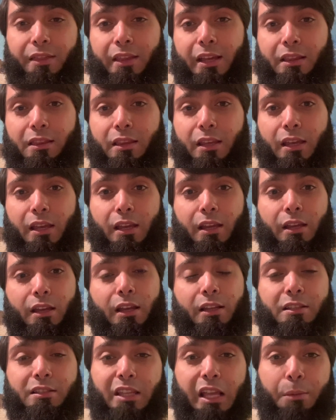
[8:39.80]
that
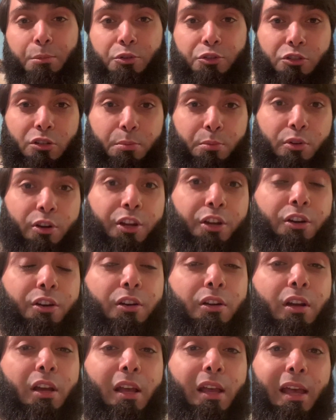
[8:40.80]
they establish the
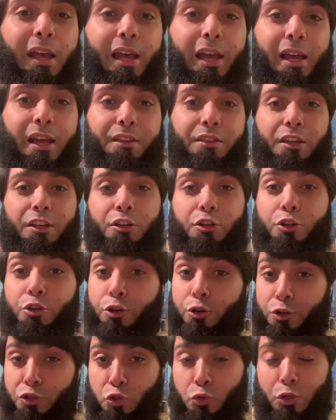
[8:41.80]
prayer, and they
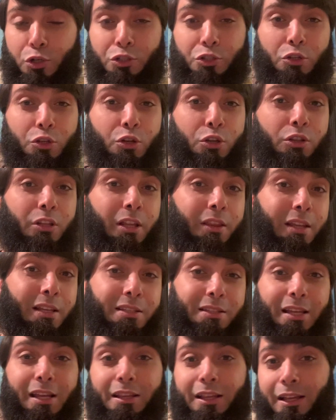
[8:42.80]
encourage what is good, and they
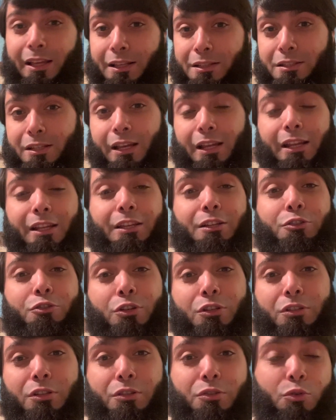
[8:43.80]
stand against any
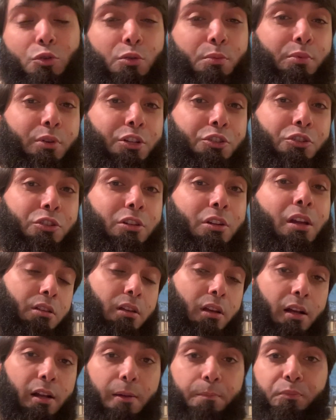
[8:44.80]
injustice or oppression.
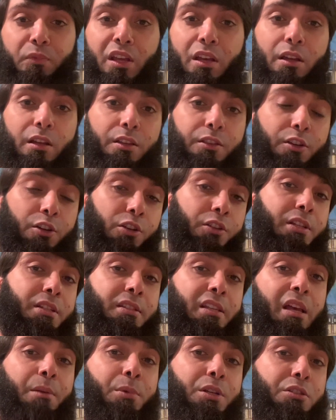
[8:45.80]
During this
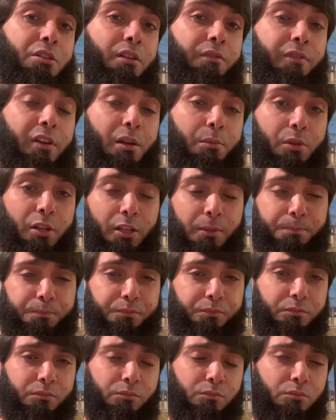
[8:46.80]
time, HD family,
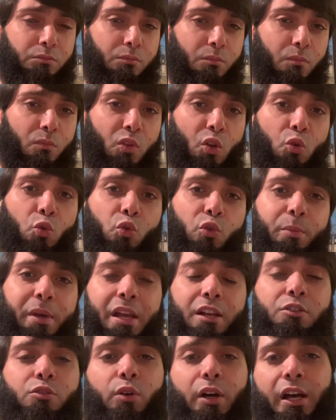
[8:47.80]
we
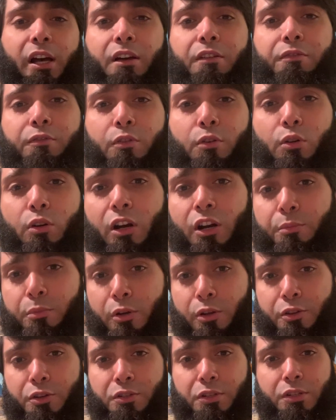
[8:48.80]
make dua for our
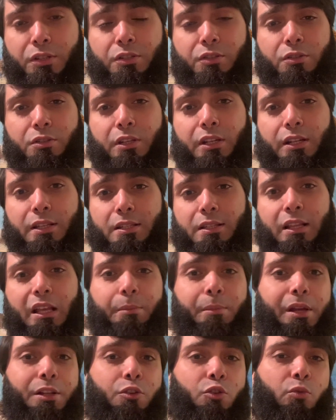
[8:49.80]
brothers and sisters in
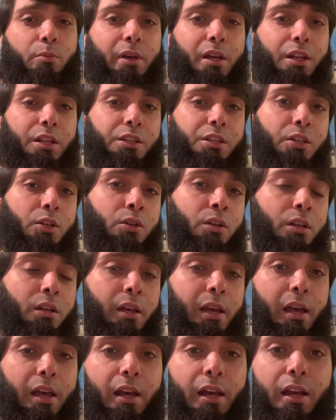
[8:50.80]
Islam and humanity,
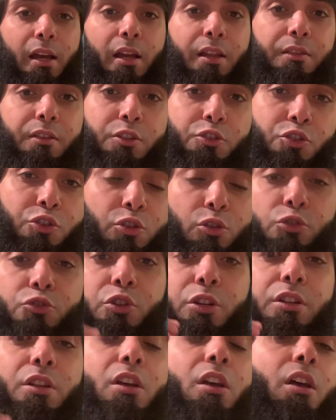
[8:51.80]
and the
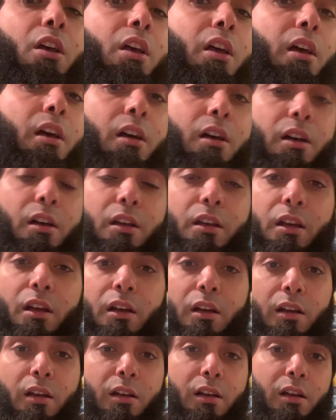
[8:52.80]
children
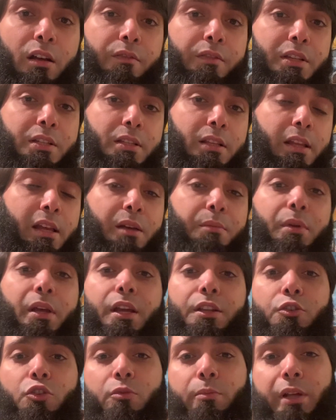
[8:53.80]
of Islam
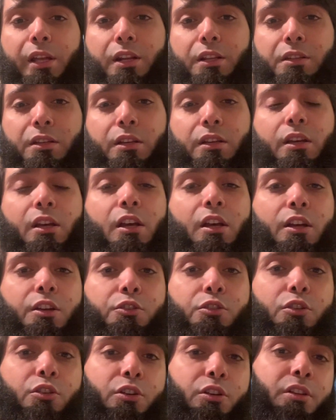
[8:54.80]
and humanity
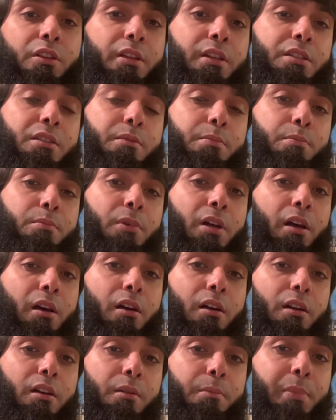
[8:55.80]
during this
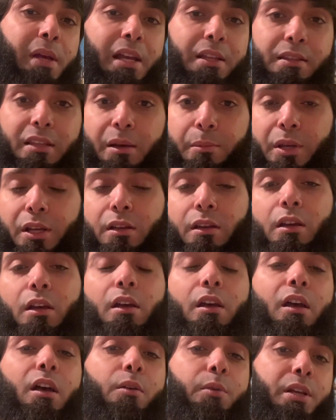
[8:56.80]
pandemic.
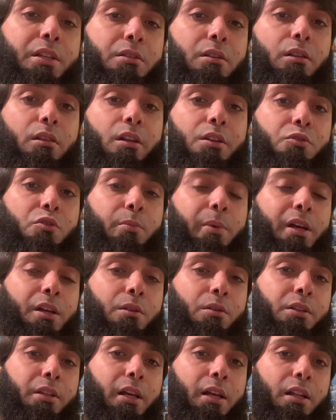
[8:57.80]
We ask Allah
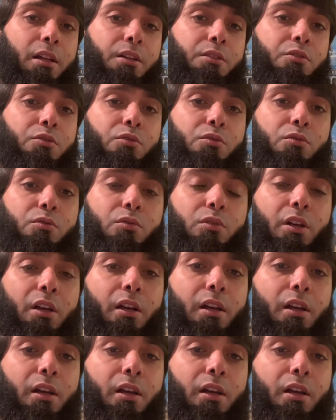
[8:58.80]
subhanahu wa ta'ala to